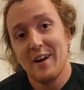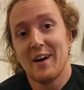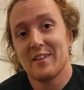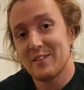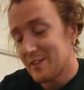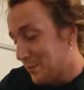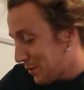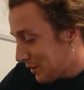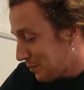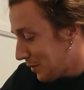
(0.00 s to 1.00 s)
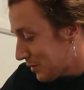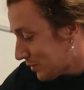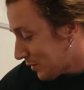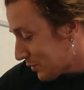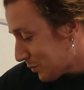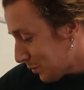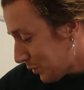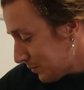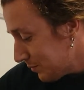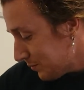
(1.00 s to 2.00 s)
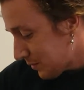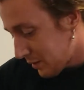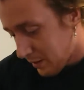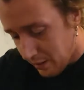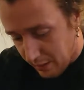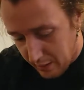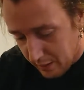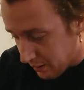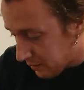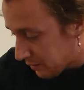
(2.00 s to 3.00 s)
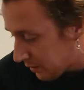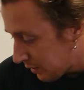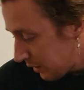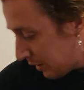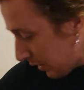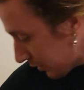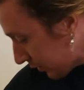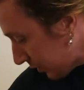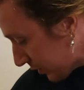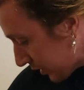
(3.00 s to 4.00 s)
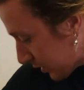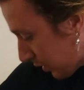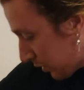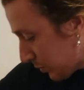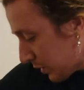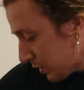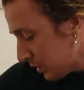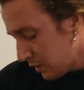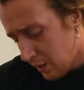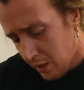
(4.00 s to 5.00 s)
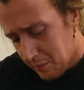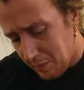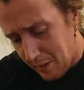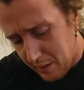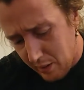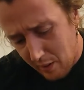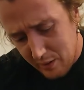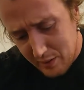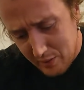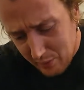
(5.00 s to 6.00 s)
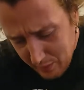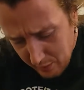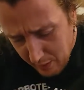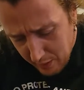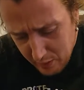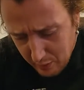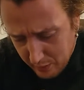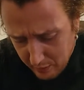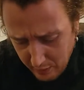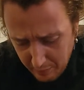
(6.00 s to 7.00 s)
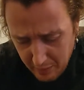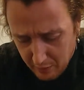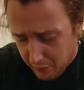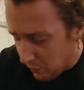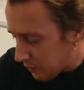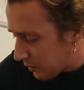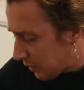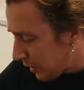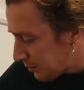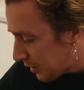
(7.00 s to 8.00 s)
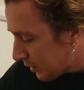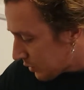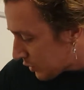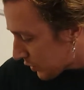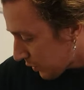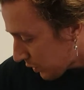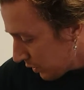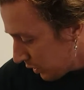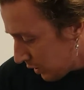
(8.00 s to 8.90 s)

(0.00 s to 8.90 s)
I learned that breaker bars are also important. And I learned those things the hard way. But my car isn't doing so hot, so whether or not I make it to Florida, I'm not sure.